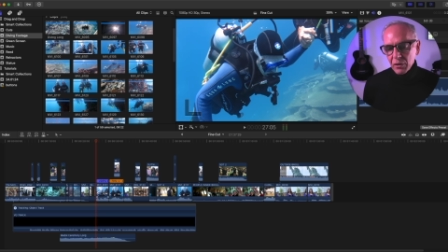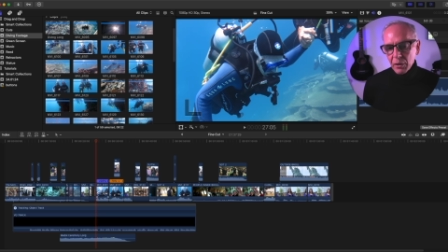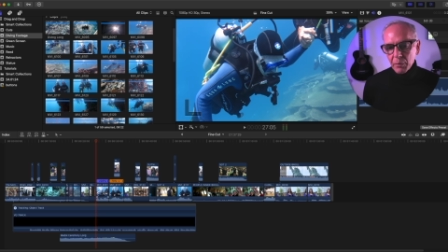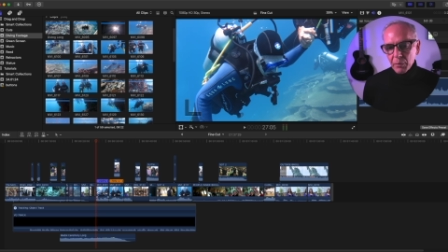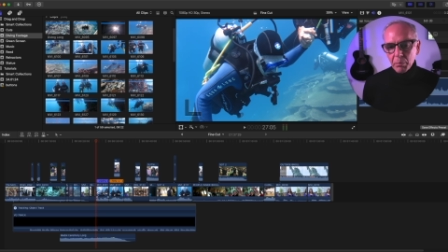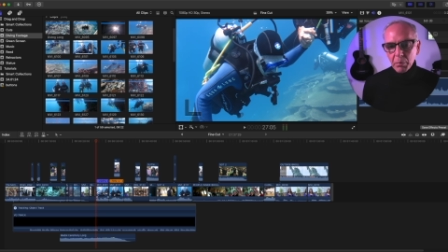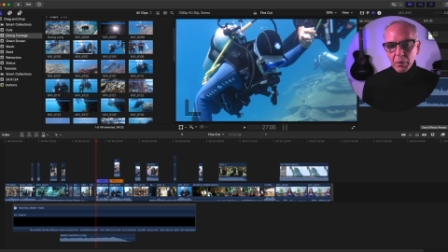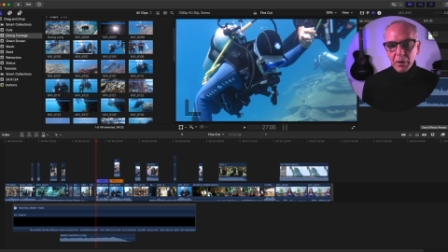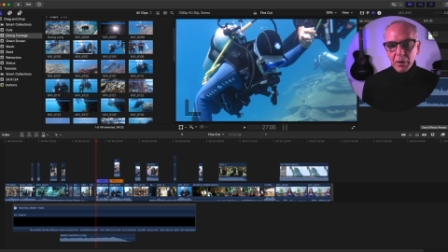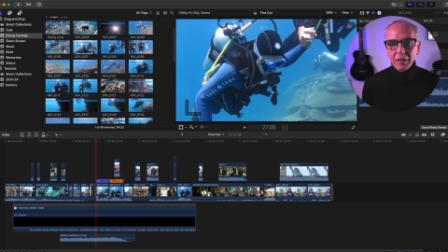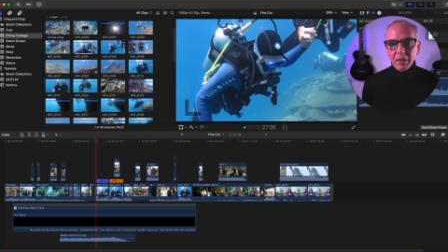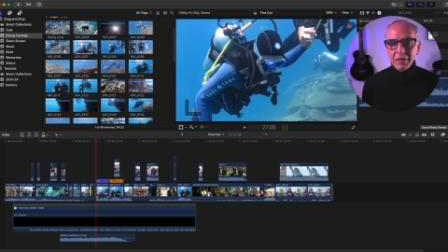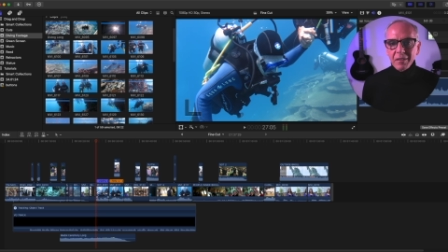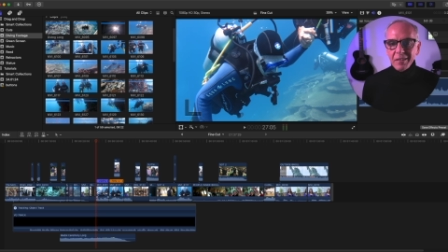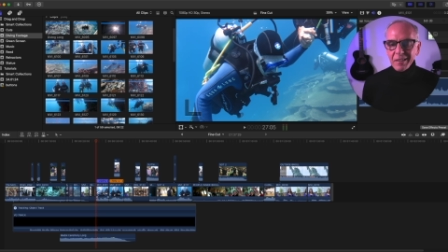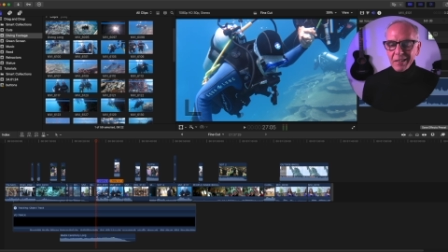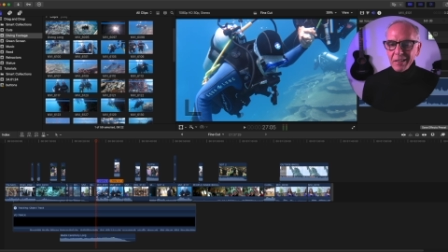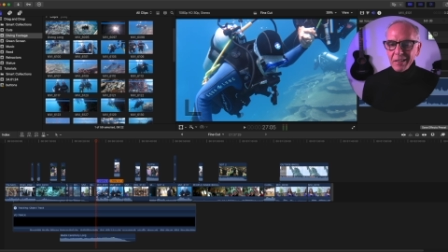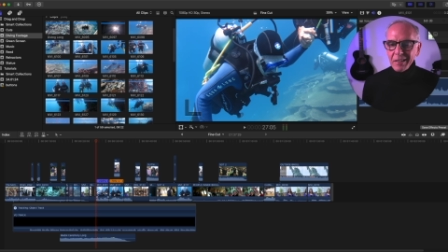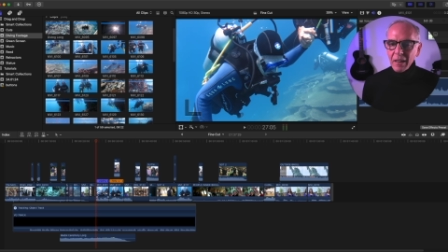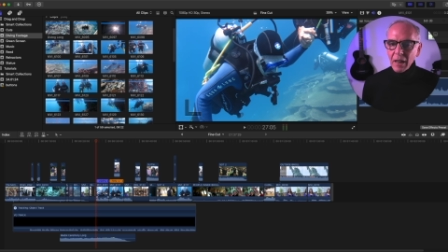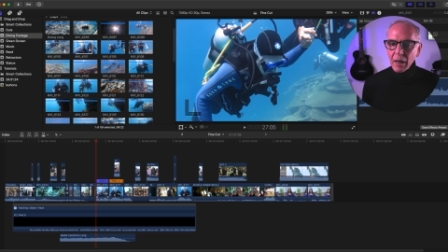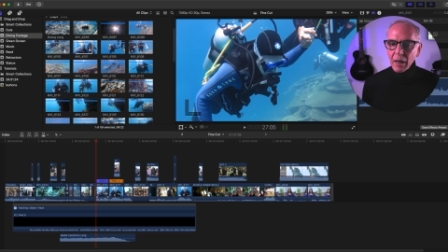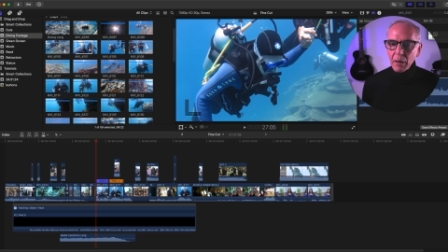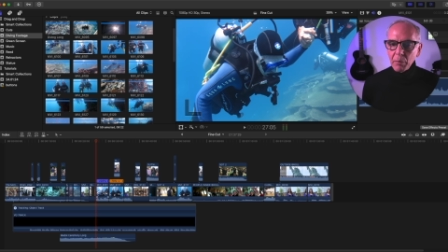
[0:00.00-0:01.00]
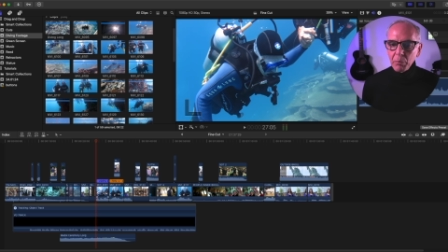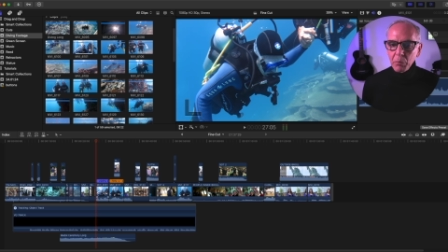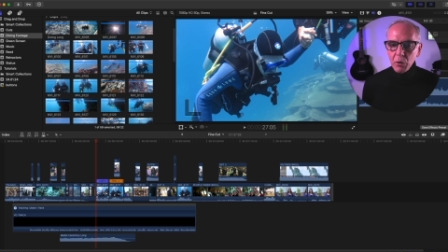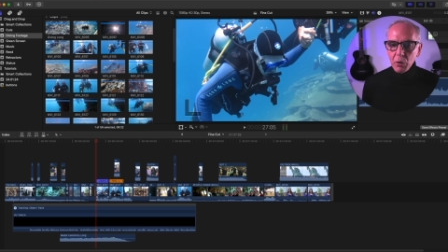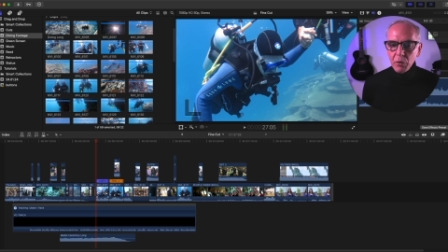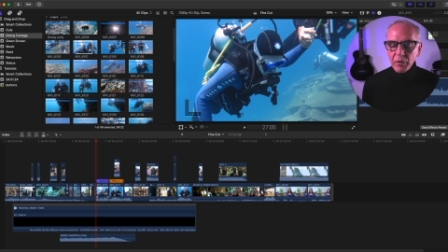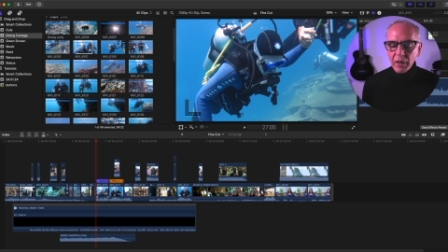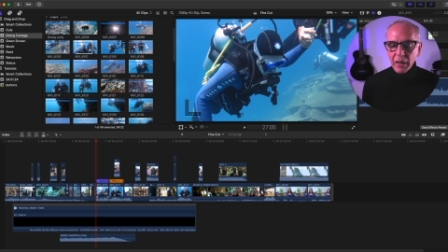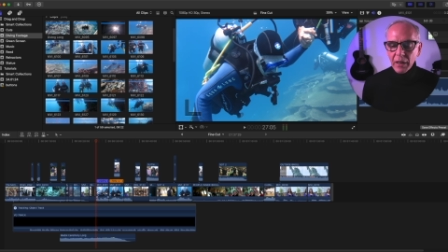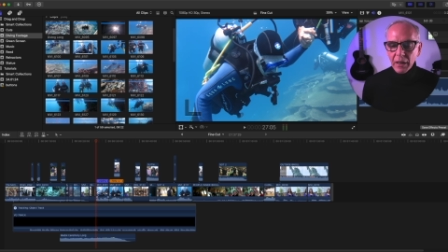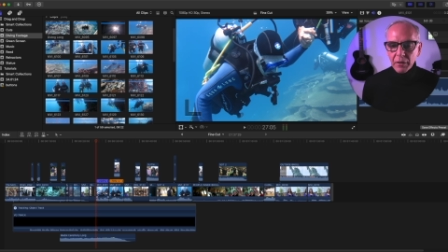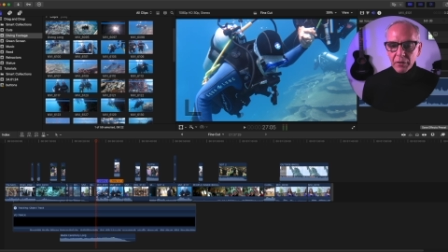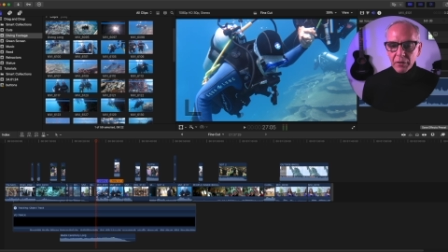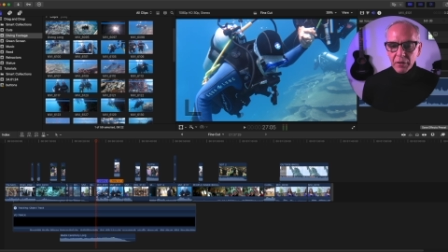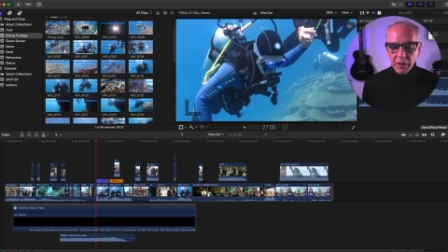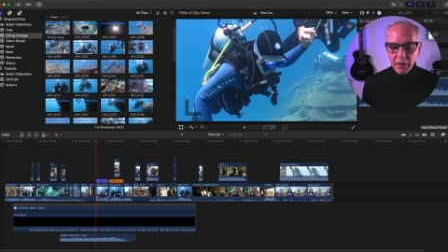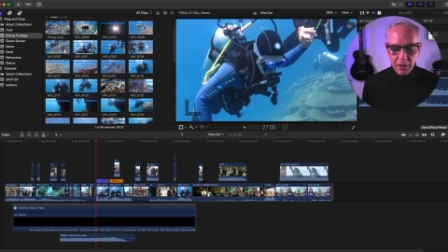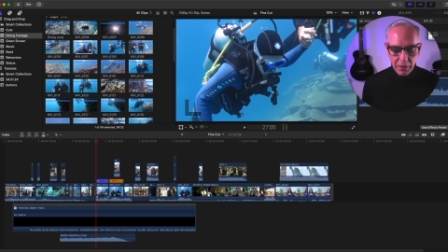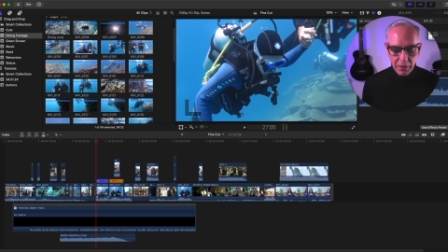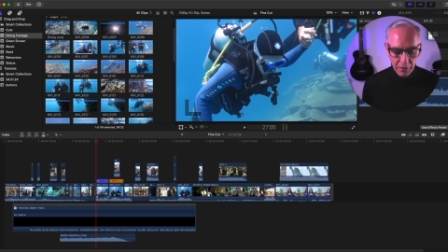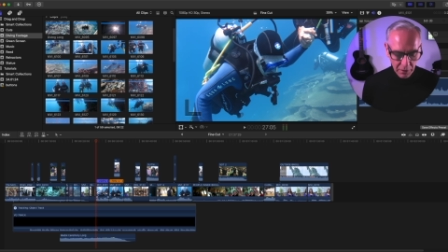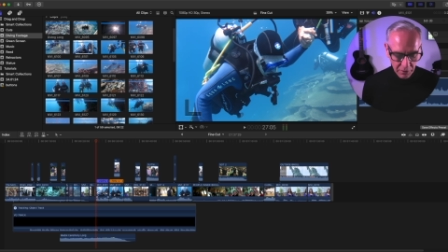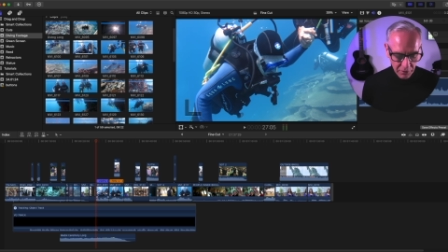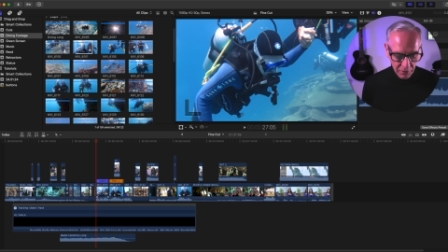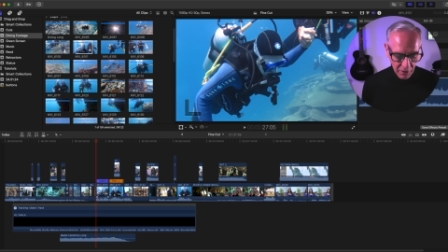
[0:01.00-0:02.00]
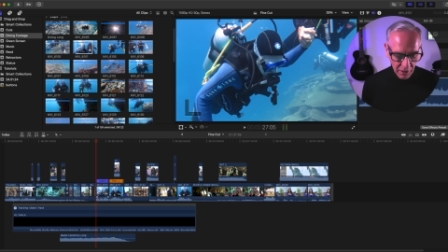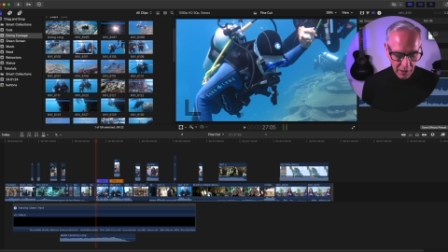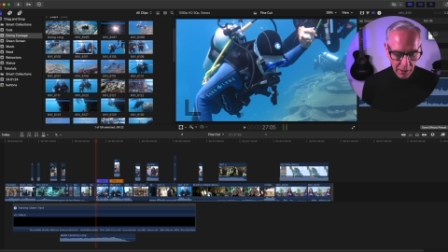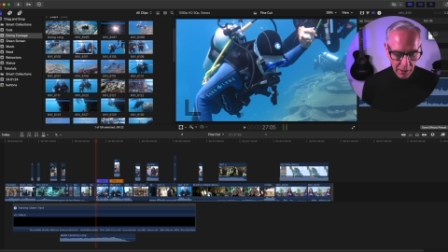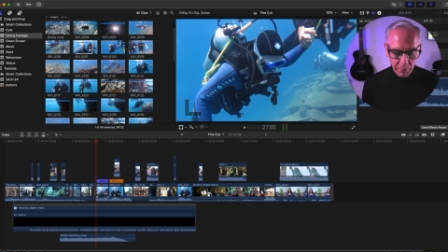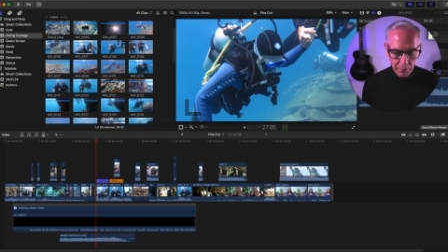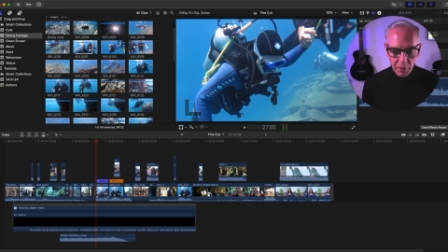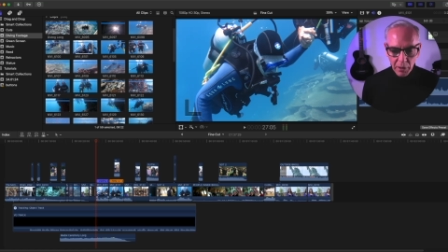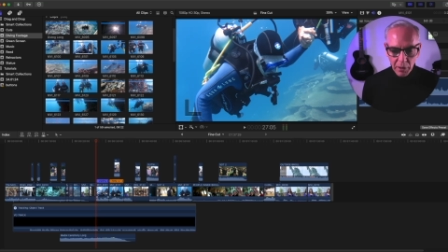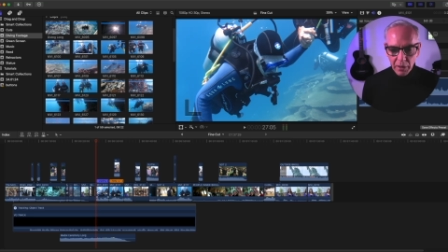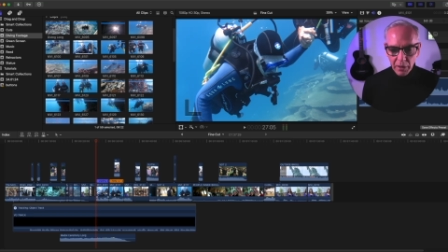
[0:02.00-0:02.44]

but it did not move anything in the timeline.